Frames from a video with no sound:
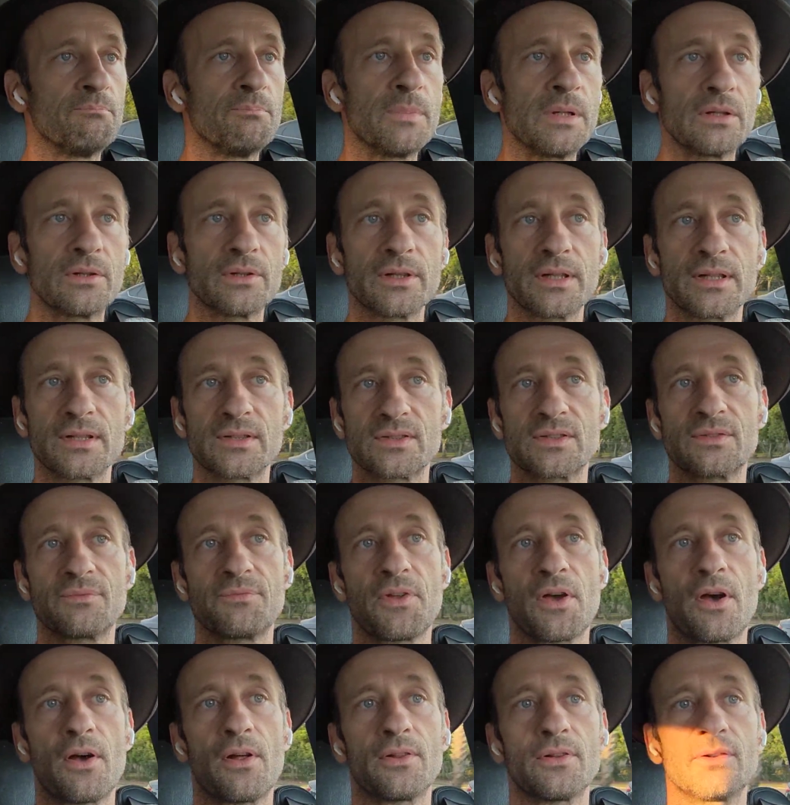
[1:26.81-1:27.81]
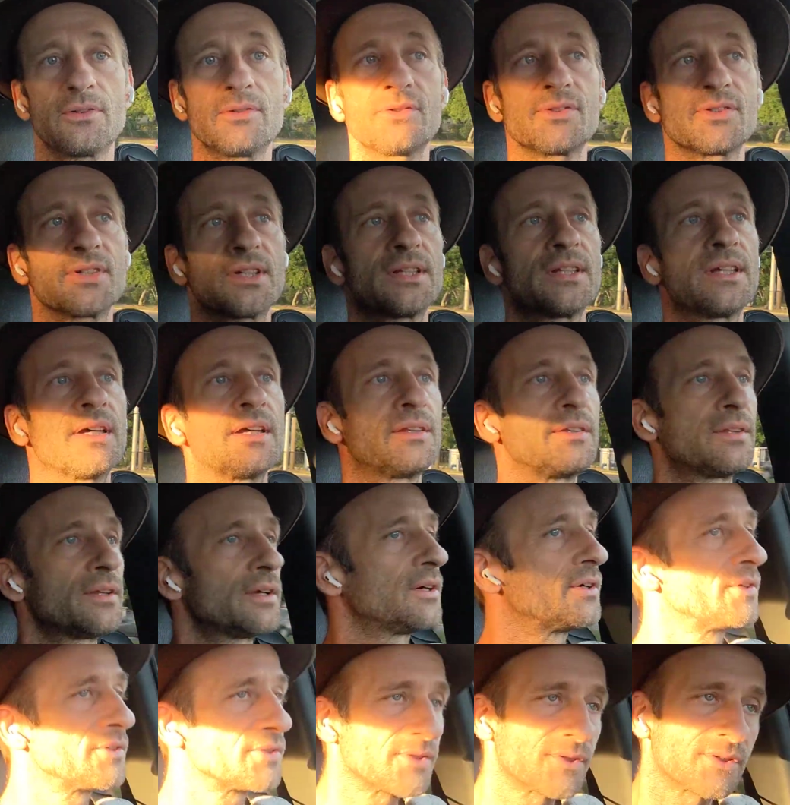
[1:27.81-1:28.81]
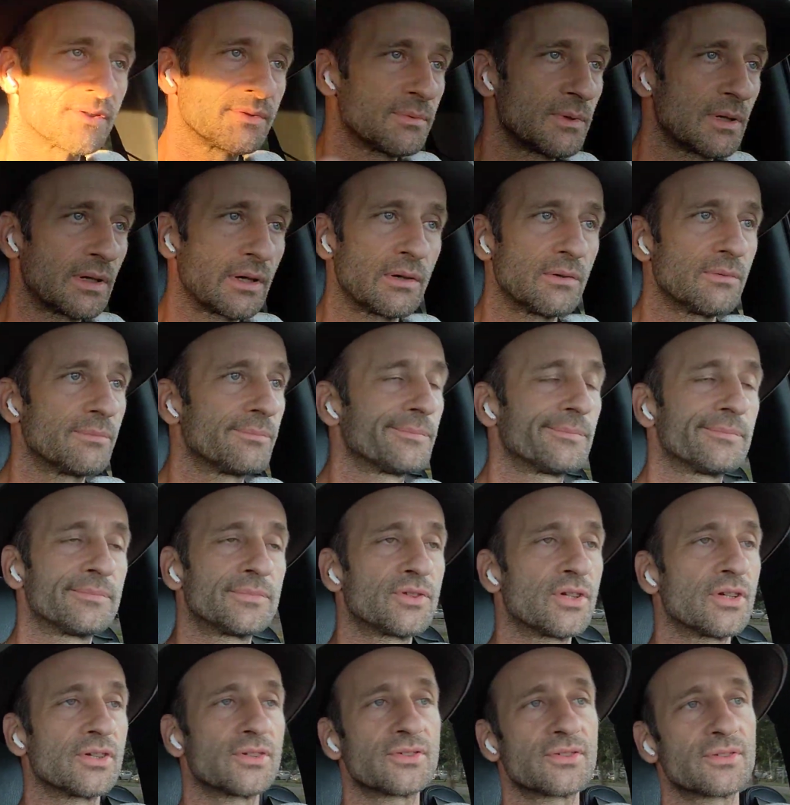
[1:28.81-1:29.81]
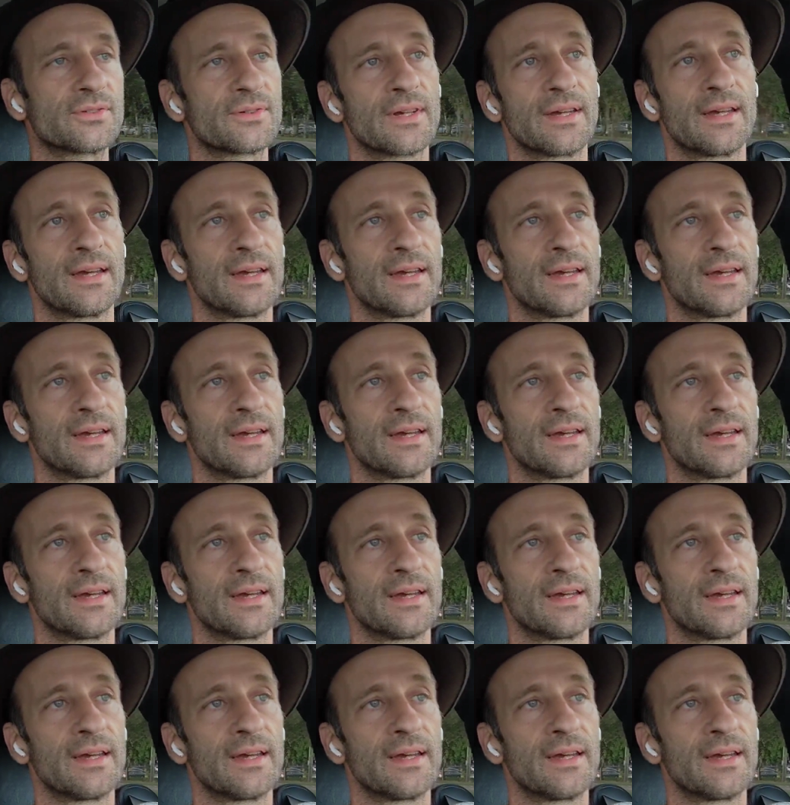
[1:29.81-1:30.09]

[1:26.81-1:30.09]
millions of dollars, and then there's just